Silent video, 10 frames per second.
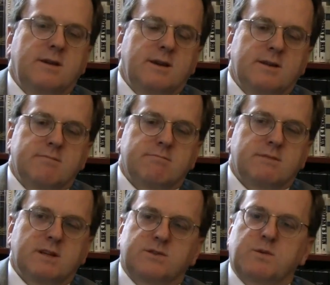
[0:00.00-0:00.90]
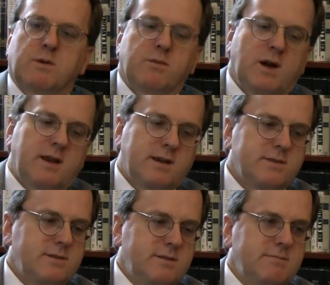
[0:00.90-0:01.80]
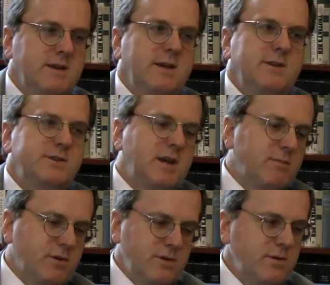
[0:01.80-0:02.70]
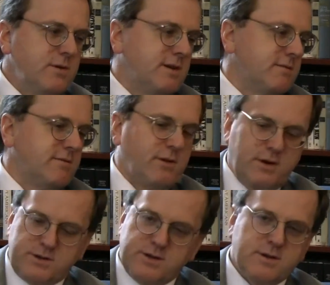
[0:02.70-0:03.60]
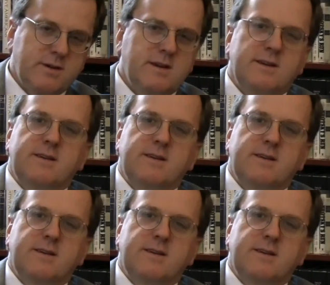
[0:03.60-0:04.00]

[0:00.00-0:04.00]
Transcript: in consumer products, in shampoo, in furniture,